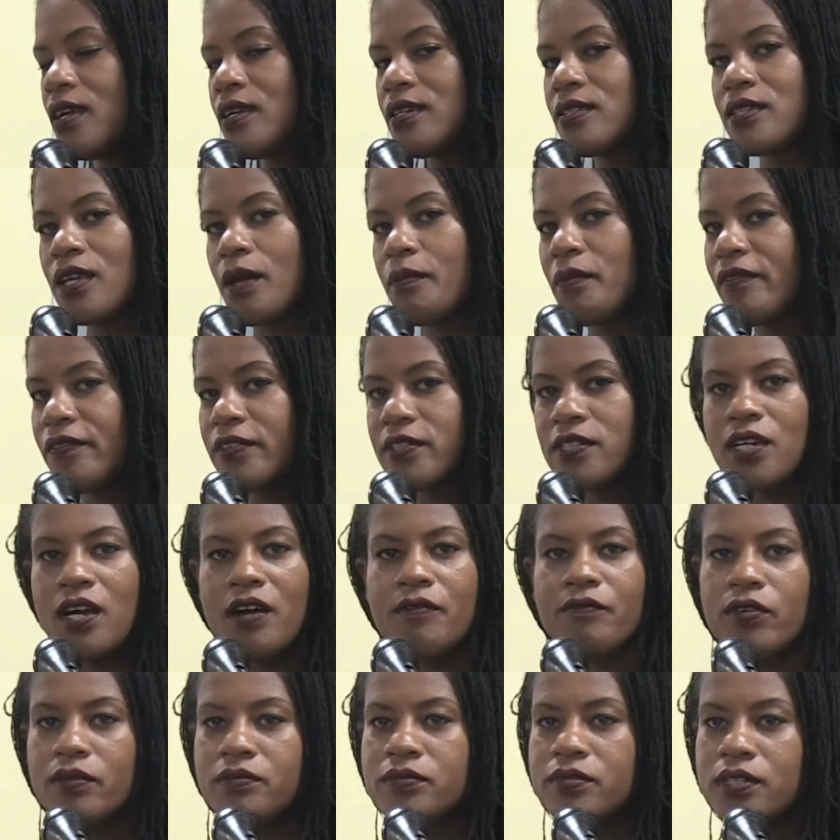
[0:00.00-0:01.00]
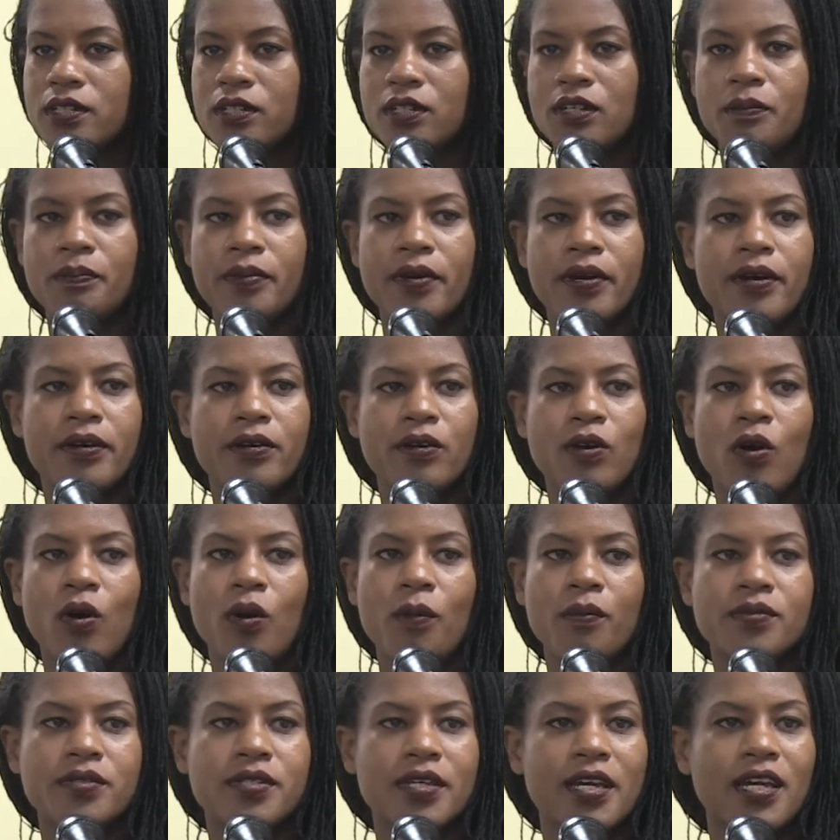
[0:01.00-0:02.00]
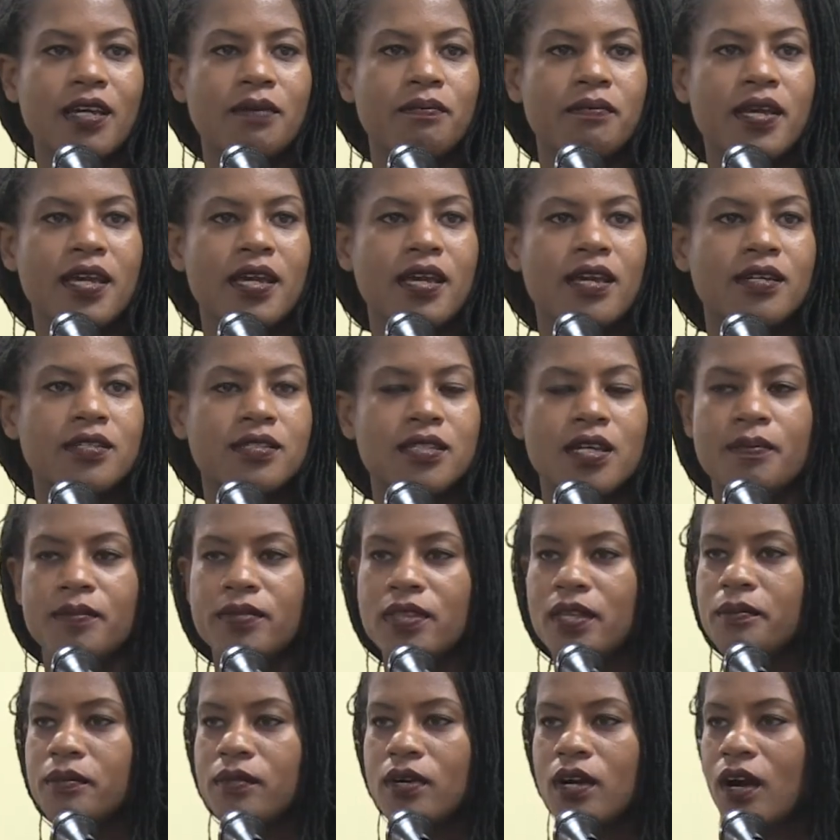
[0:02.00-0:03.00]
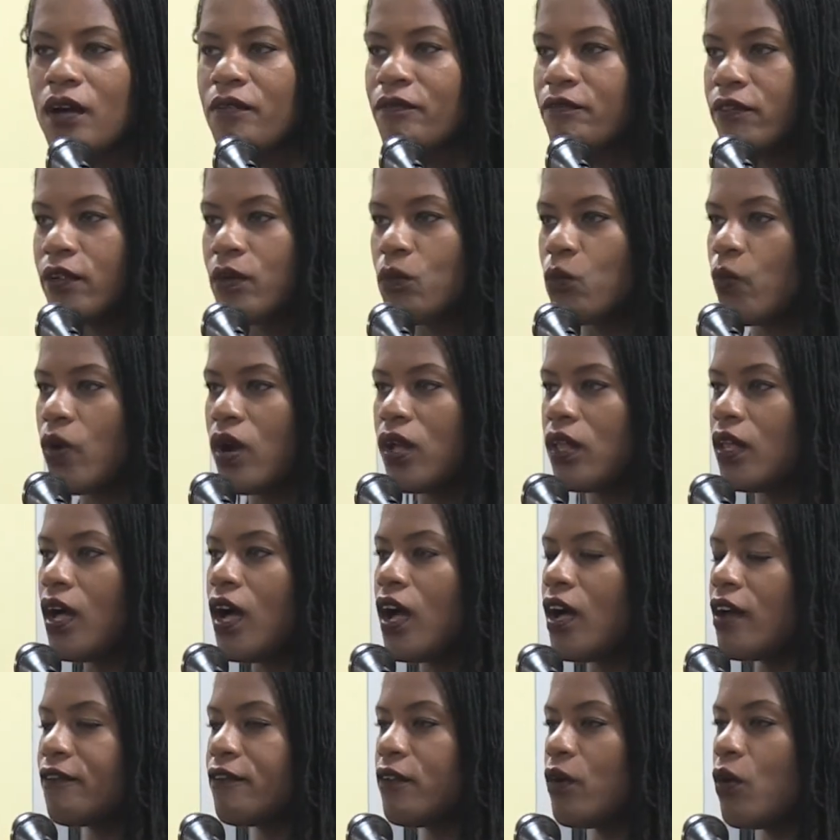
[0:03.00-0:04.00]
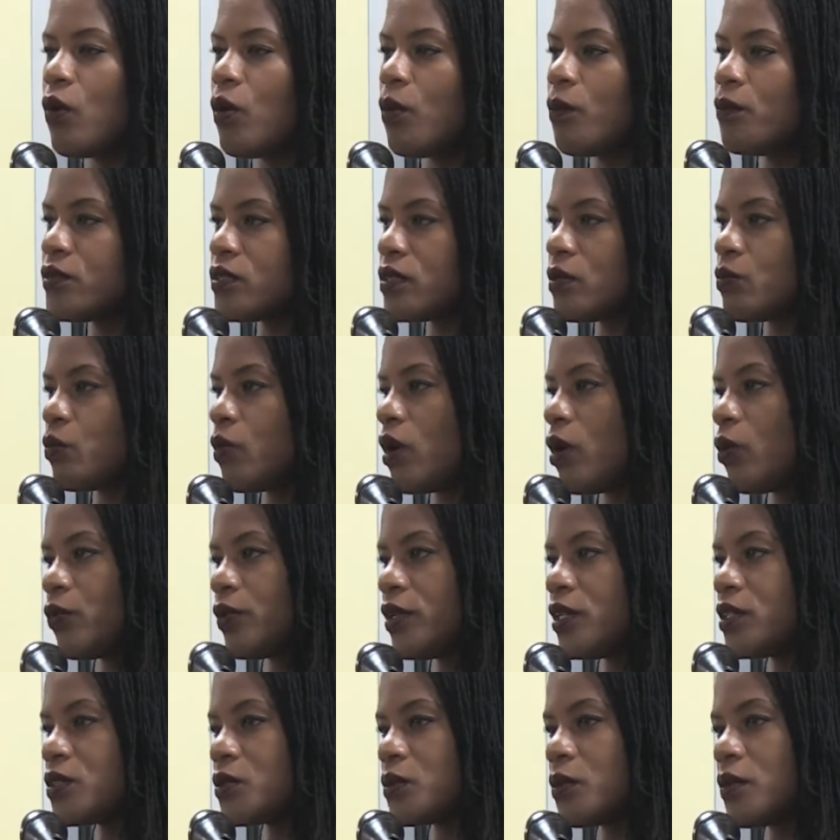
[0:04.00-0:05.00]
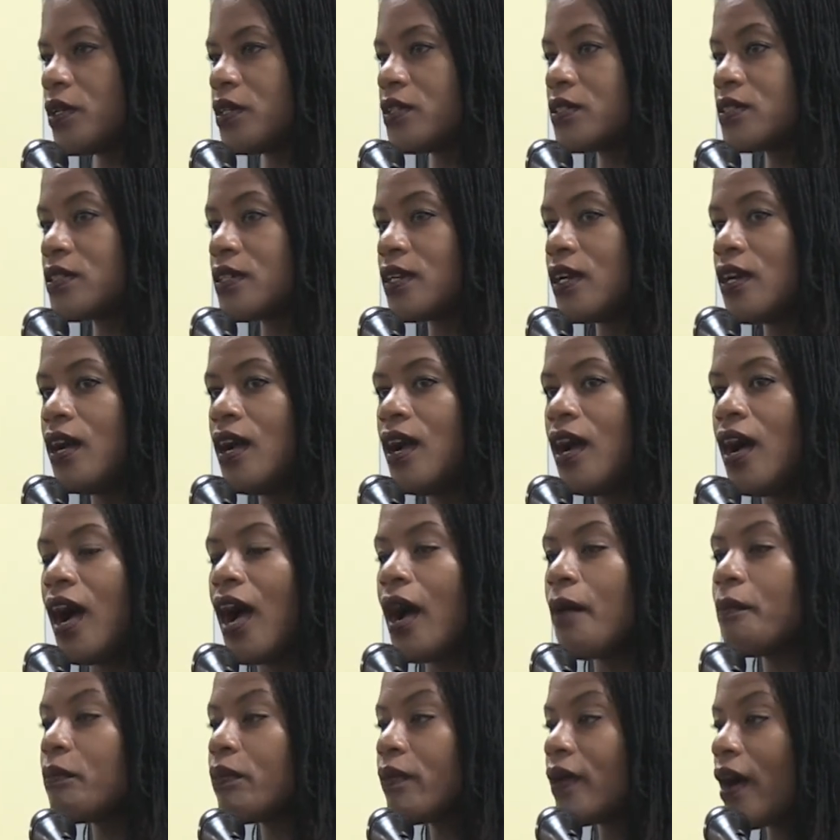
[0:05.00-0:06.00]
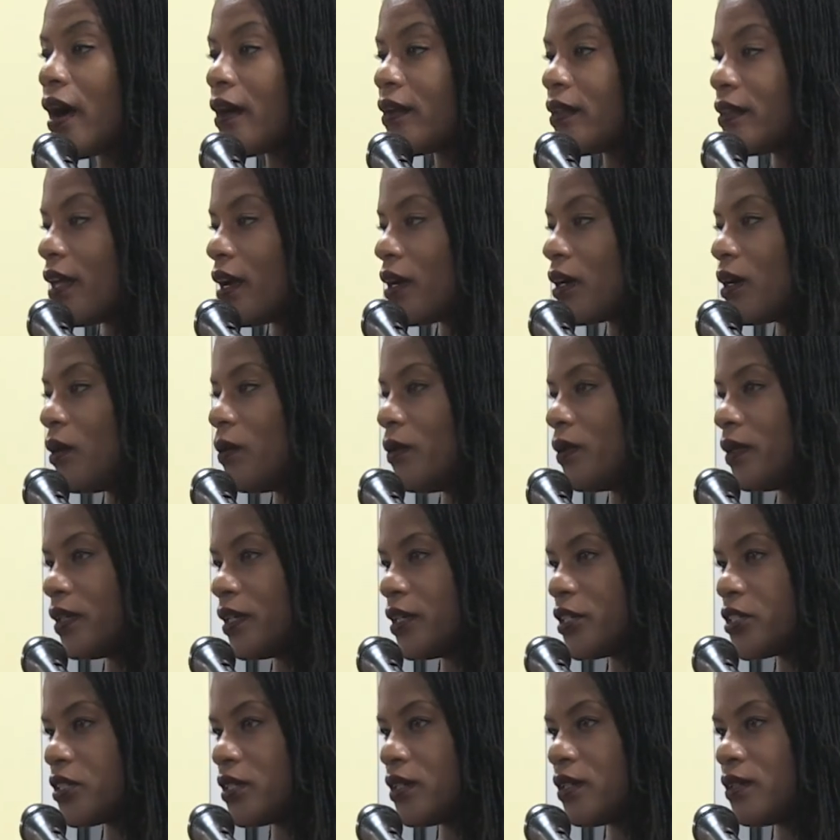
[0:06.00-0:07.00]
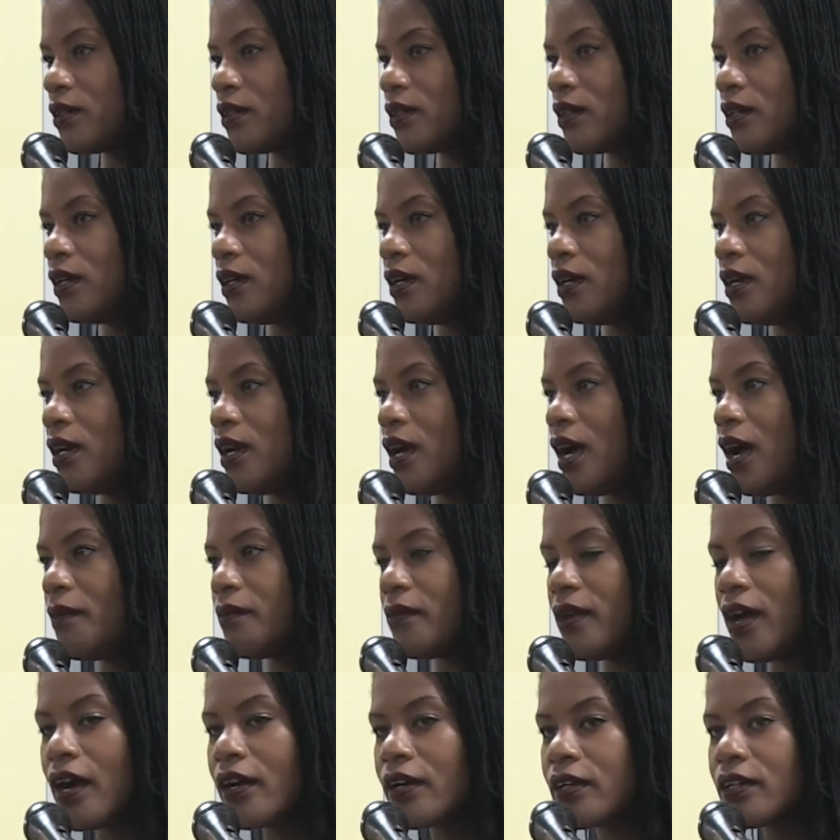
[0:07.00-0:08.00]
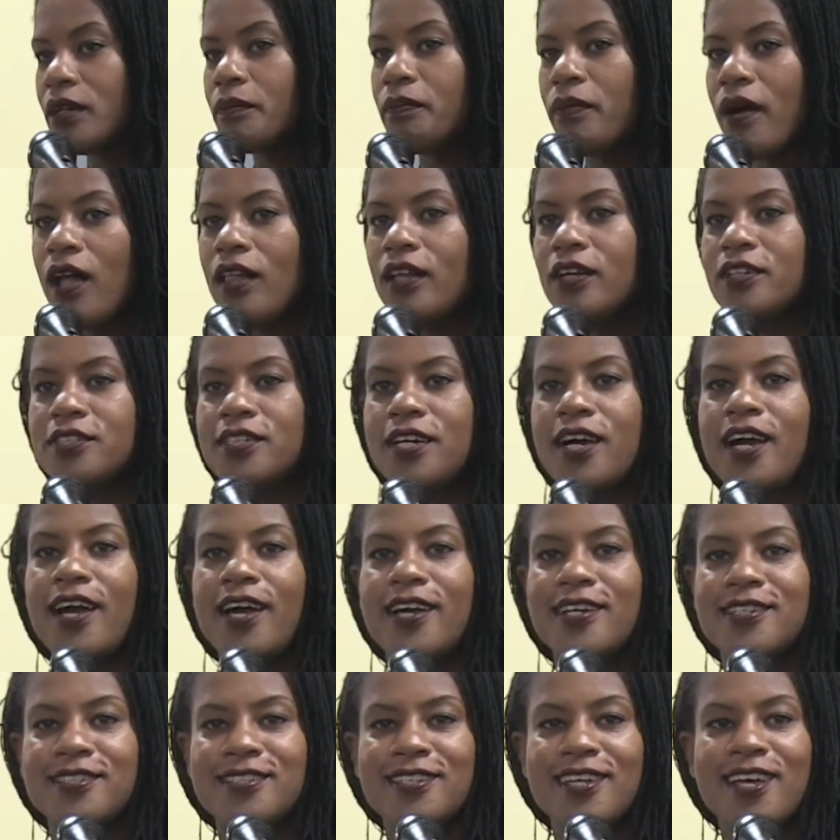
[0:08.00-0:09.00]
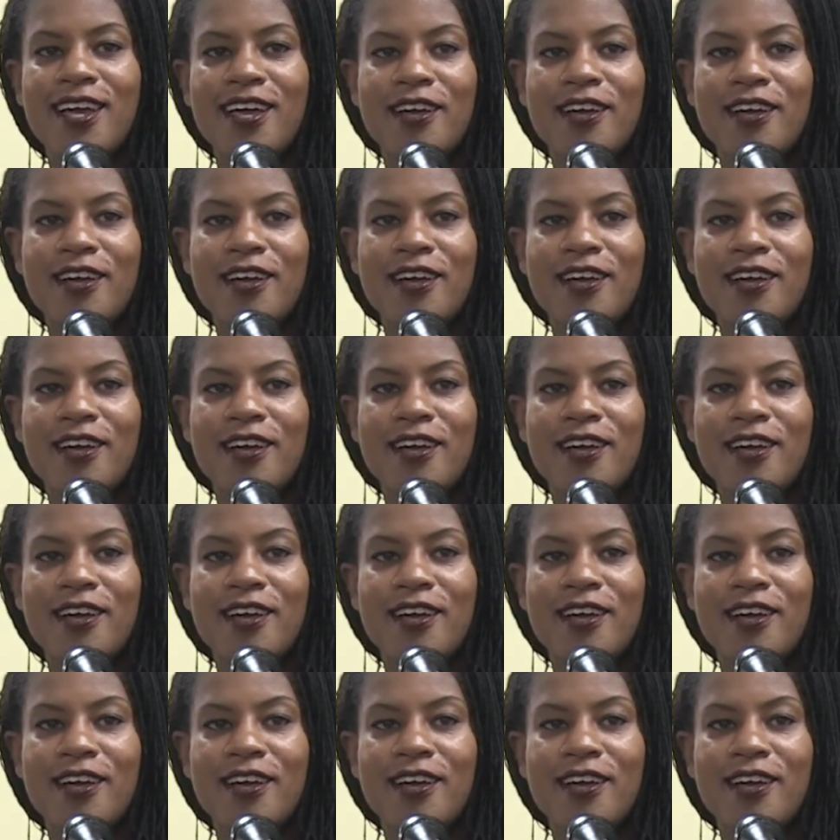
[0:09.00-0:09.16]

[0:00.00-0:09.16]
Some of us come from single-parent homes like me, some of them come from well-off homes and well-resourced. I'm proud of that coalition. I'm not going to apologize